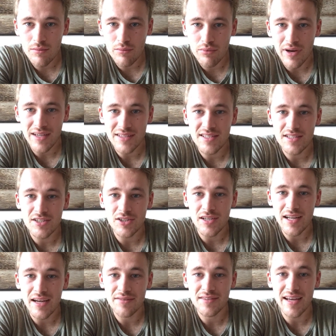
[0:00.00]
Practice your
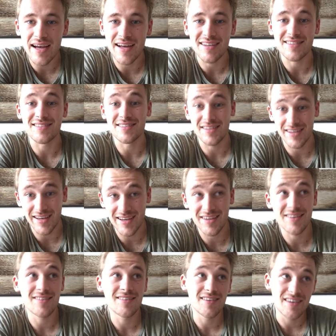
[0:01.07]
left hand, yeah.
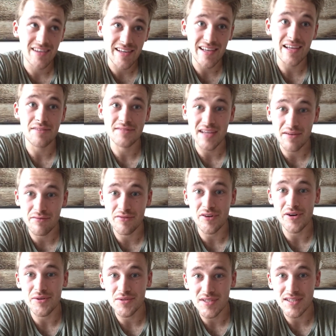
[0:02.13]
Left hand
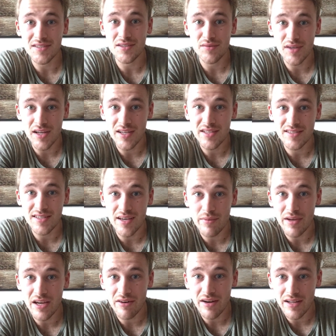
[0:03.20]
throws, that's something I need to get
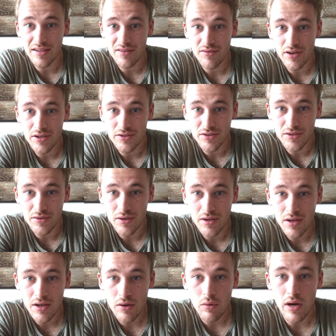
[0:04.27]
better at, that's very true.
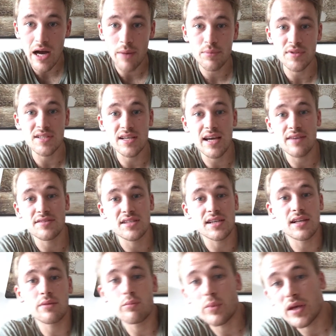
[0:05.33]
What happened to FC
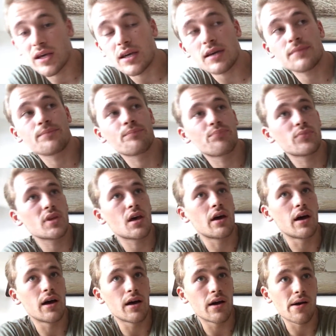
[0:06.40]
Olympic?
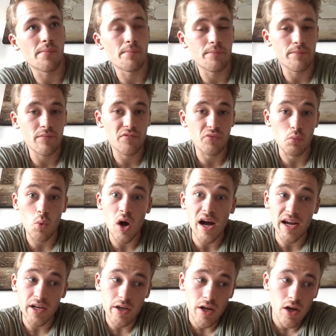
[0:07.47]
From what
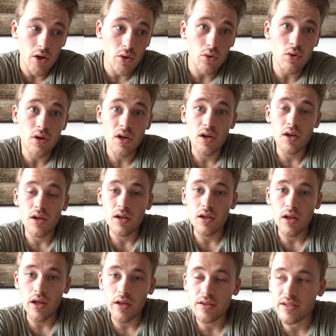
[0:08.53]
I know,
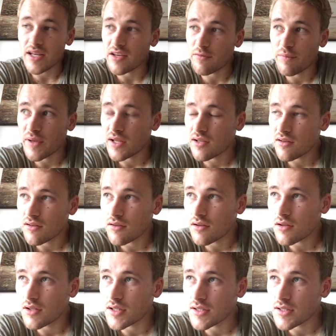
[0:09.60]
they've been